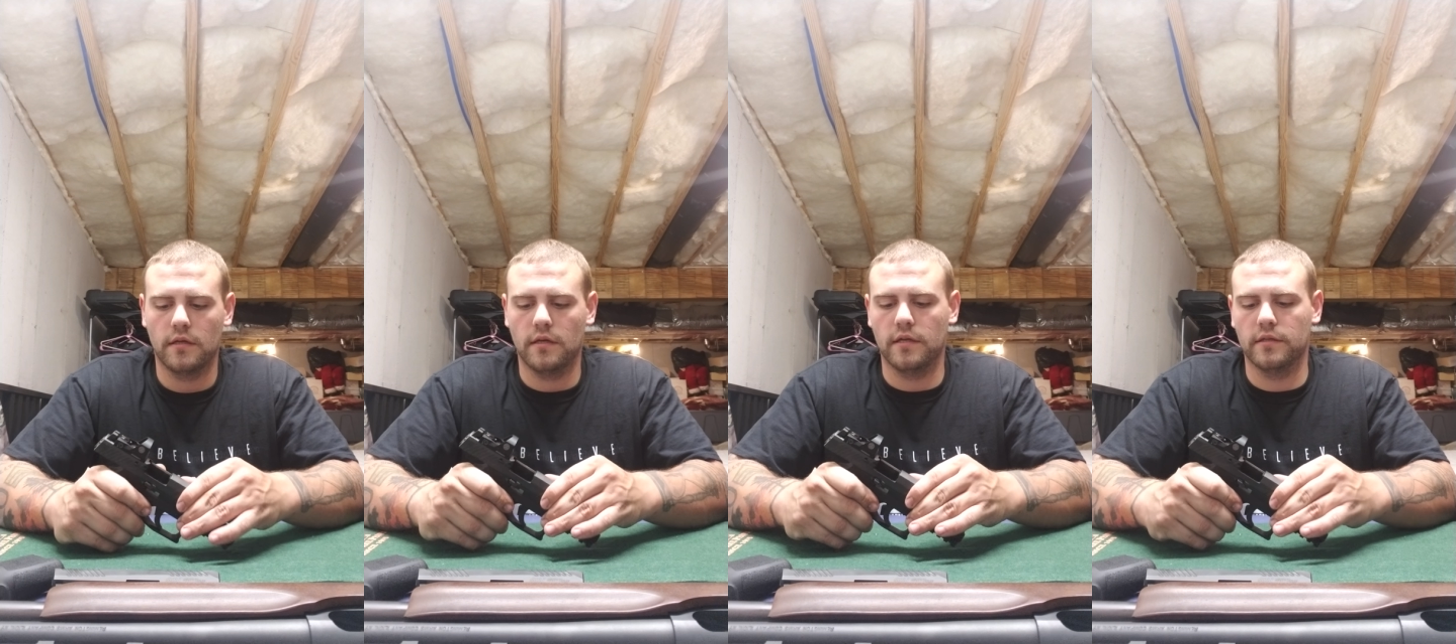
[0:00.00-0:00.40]

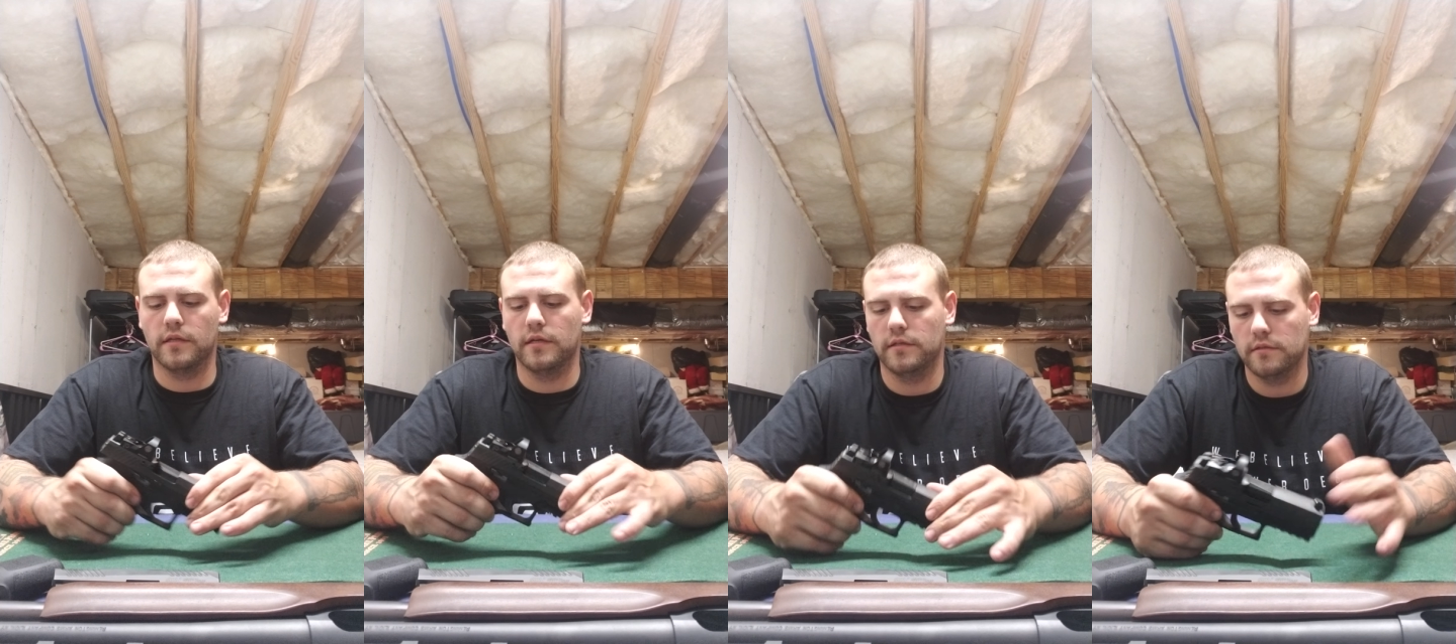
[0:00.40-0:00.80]
and
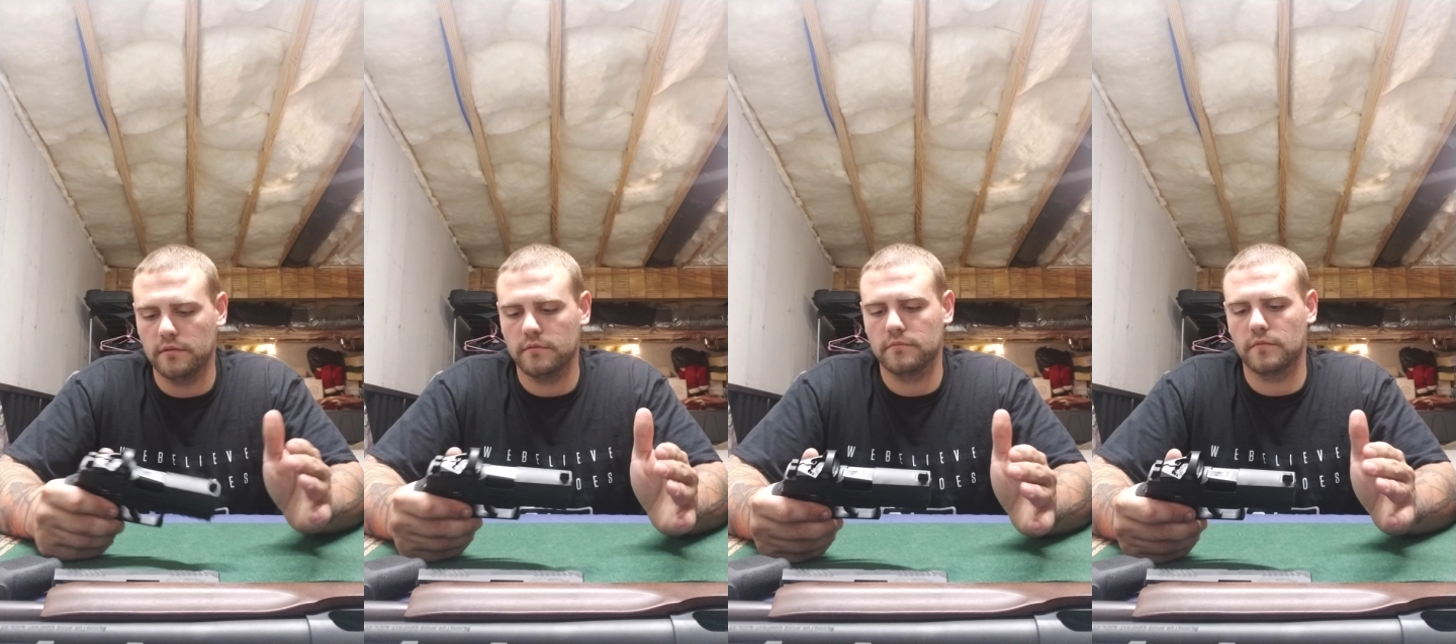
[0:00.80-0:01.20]

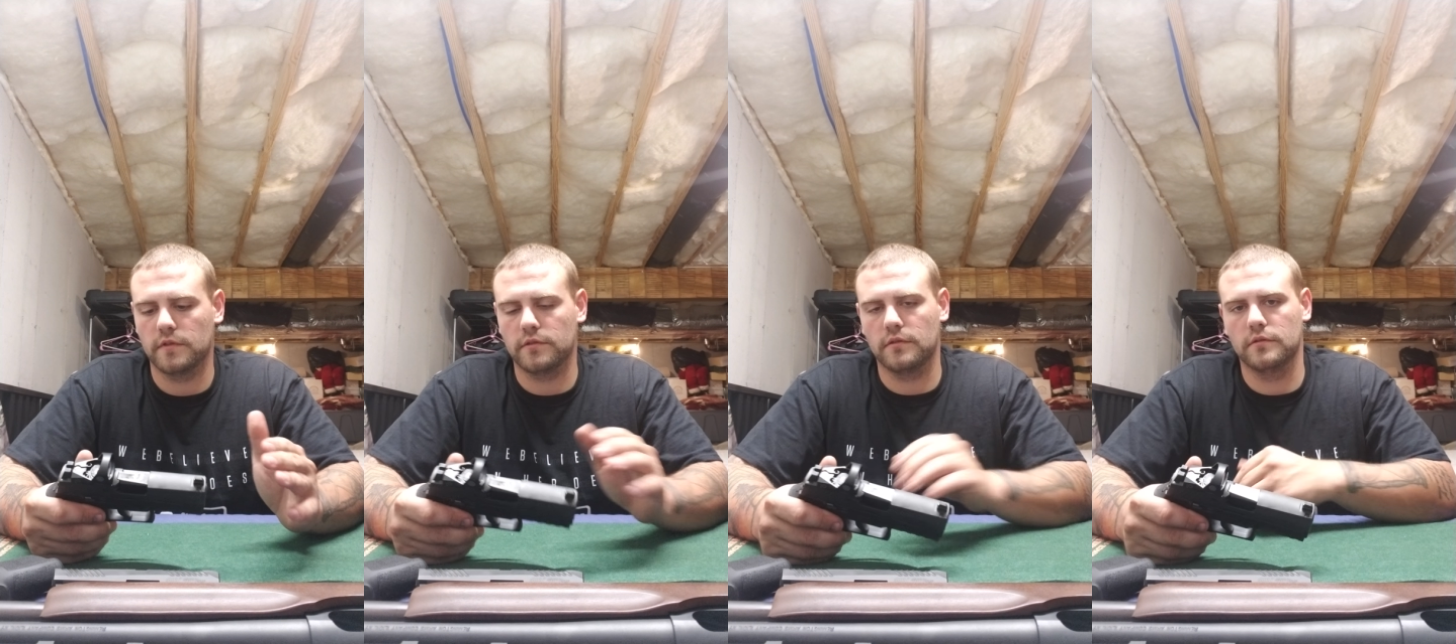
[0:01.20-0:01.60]
then
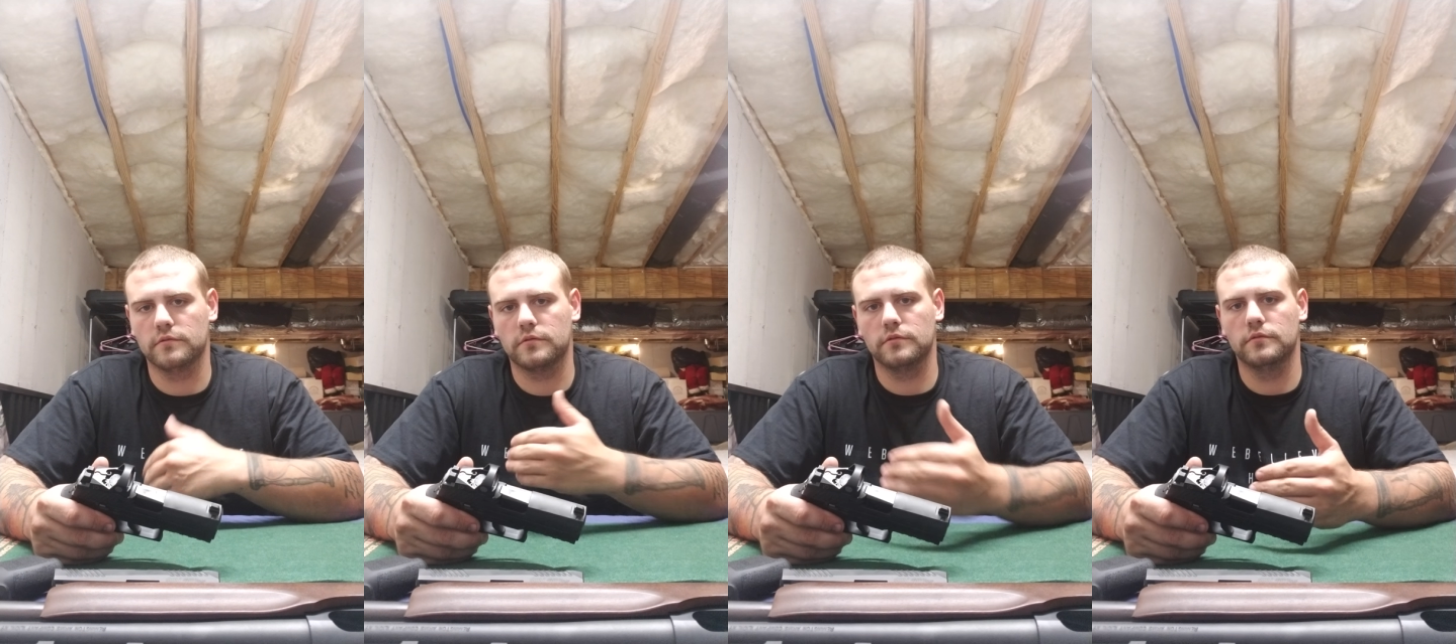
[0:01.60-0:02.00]
return
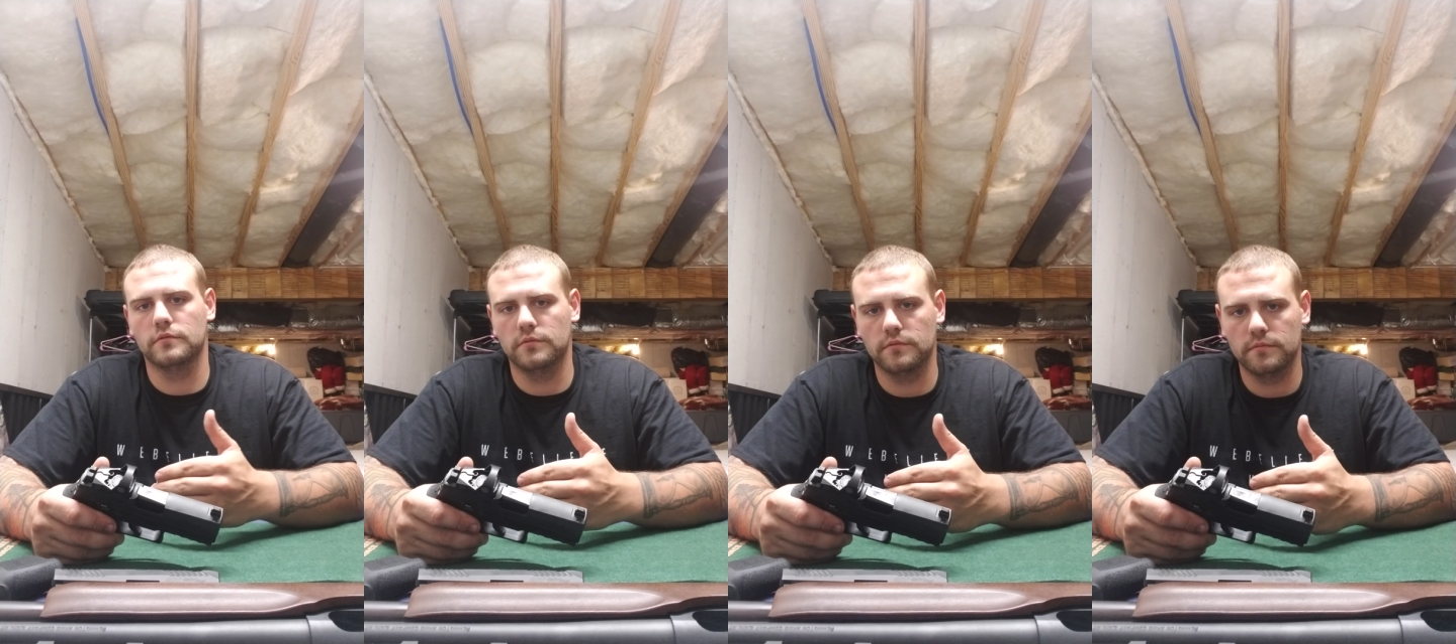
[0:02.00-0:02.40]

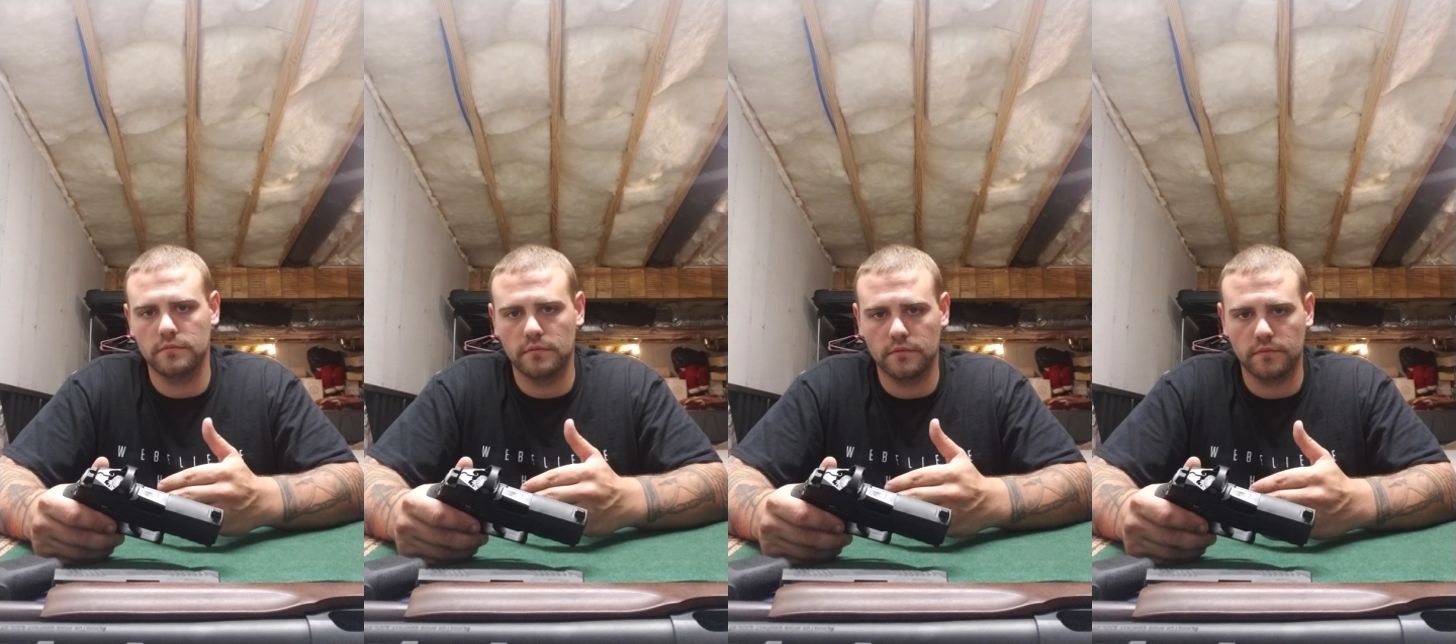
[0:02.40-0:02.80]
to
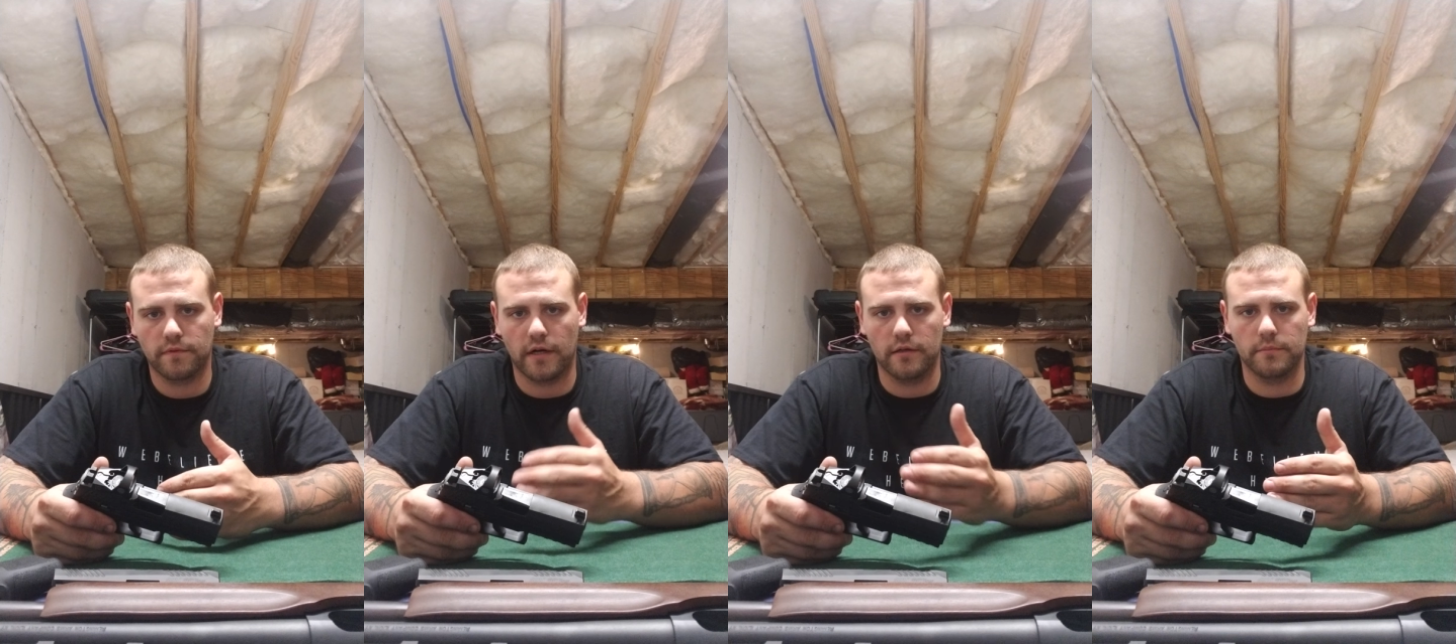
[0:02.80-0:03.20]

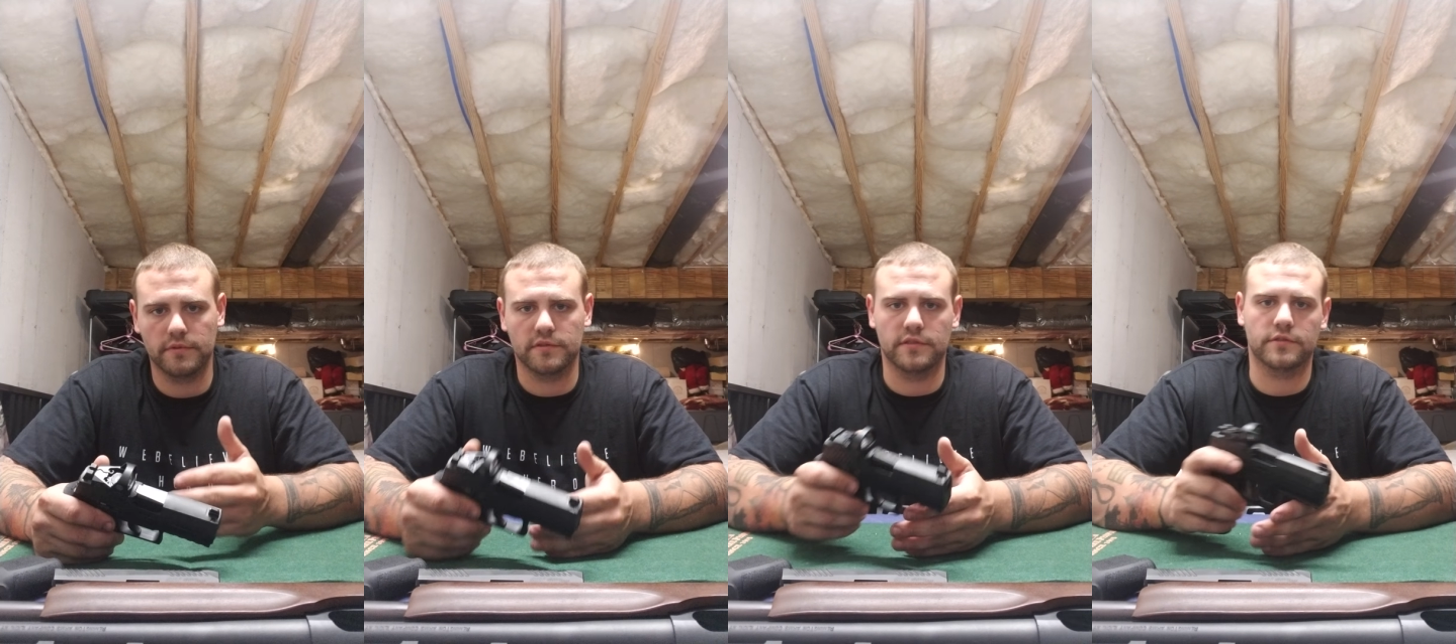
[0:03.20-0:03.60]
firing
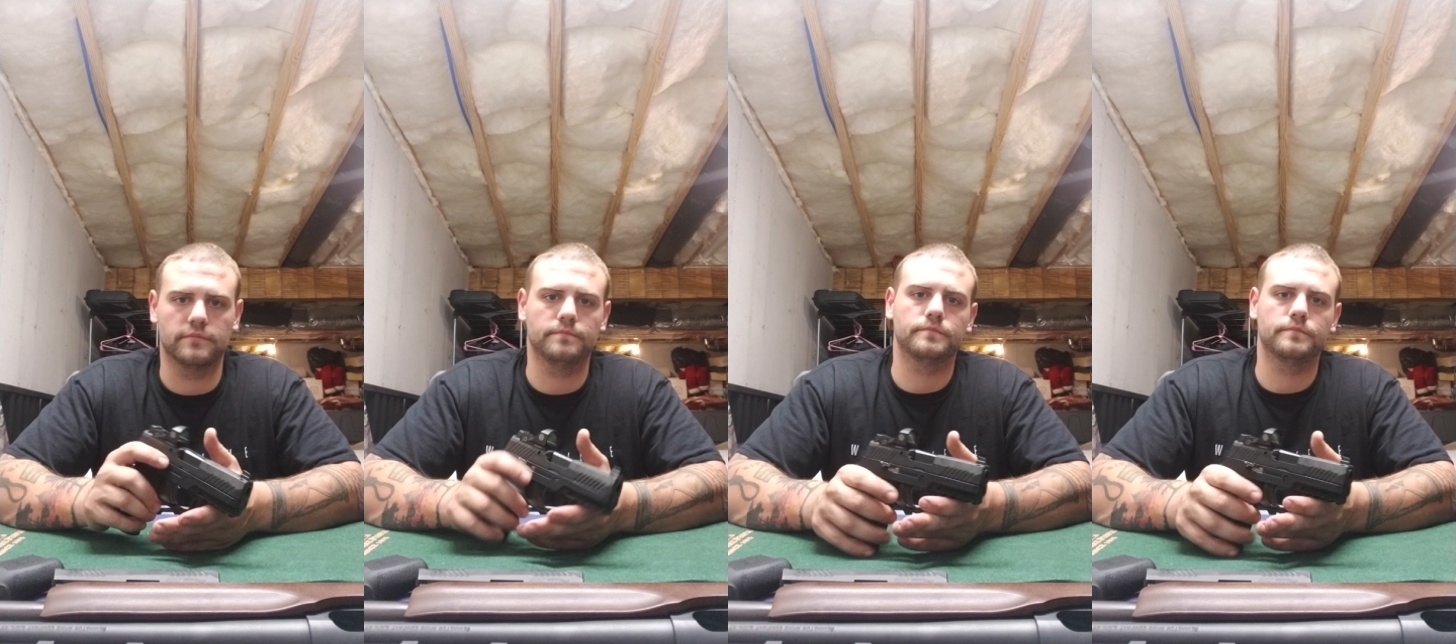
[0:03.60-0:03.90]
position.